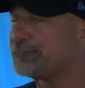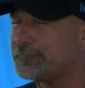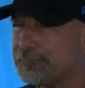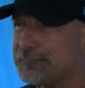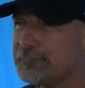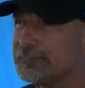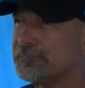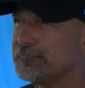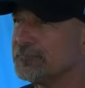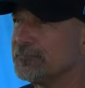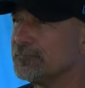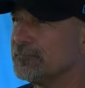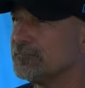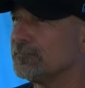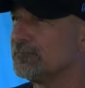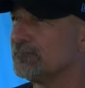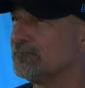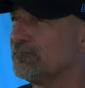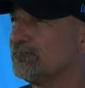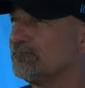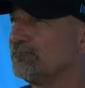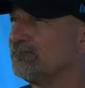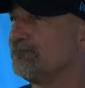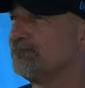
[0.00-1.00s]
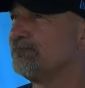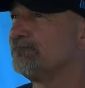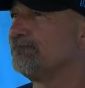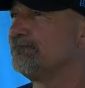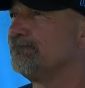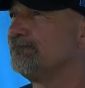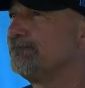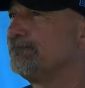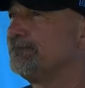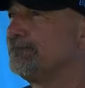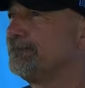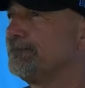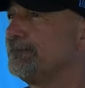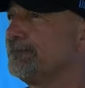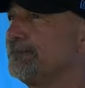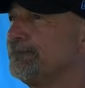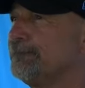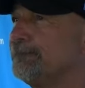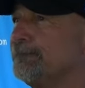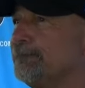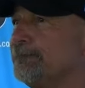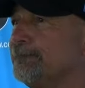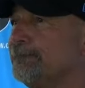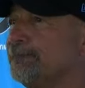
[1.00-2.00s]
Does uh, Chris Clark being out change
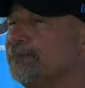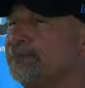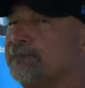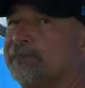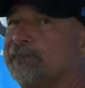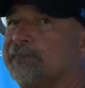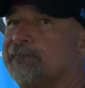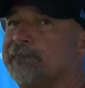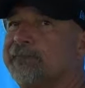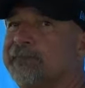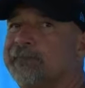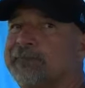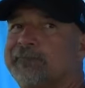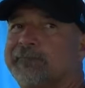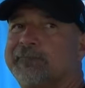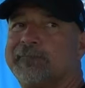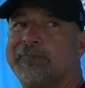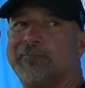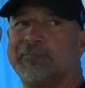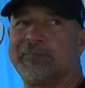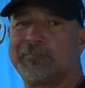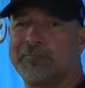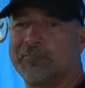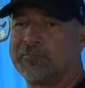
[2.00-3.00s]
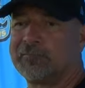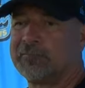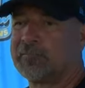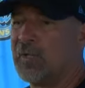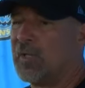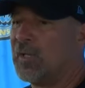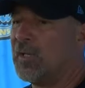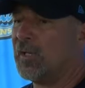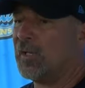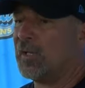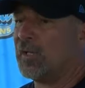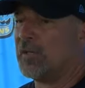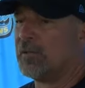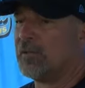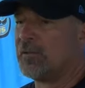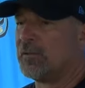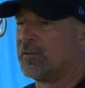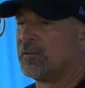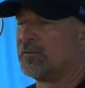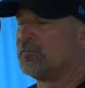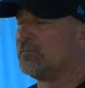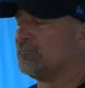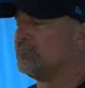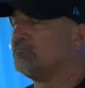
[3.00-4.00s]
anything you were going to do with building the tight end
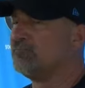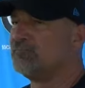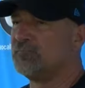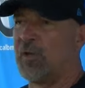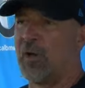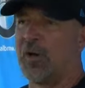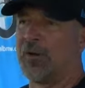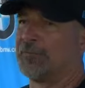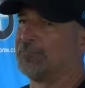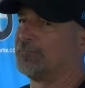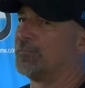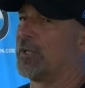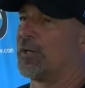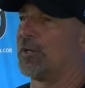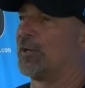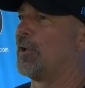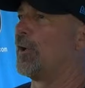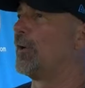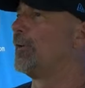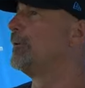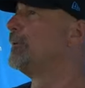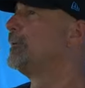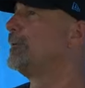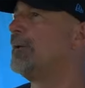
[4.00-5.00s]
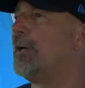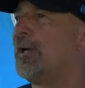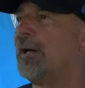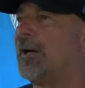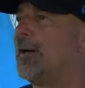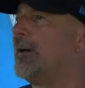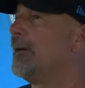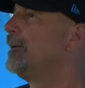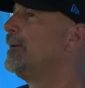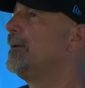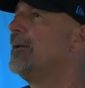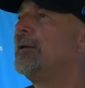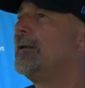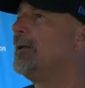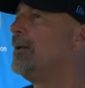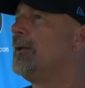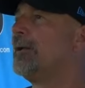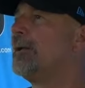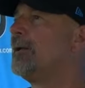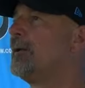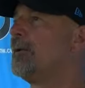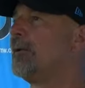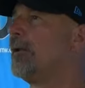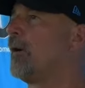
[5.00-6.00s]
in this? No, not at all. Uh
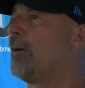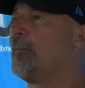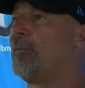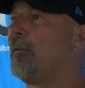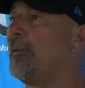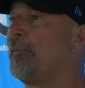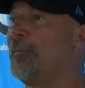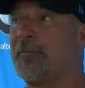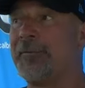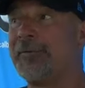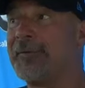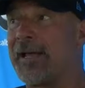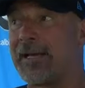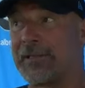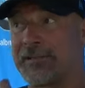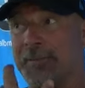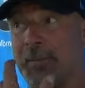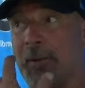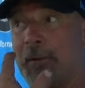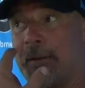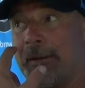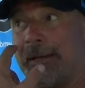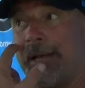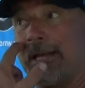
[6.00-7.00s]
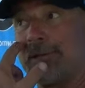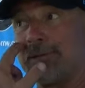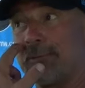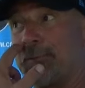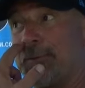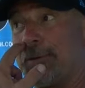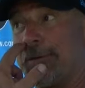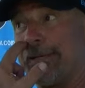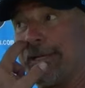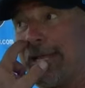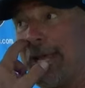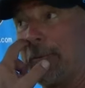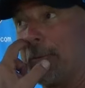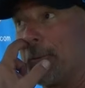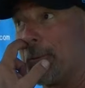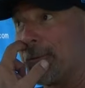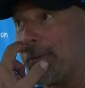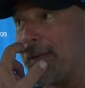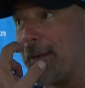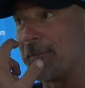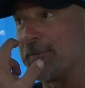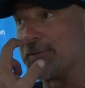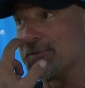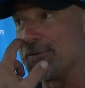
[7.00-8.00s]
-huh. No, I mean, we've got some other guys who are pretty capable
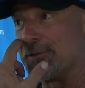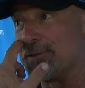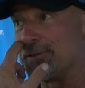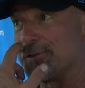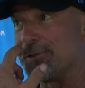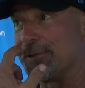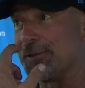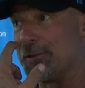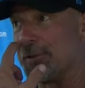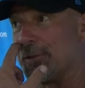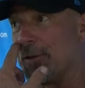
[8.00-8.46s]
of that position.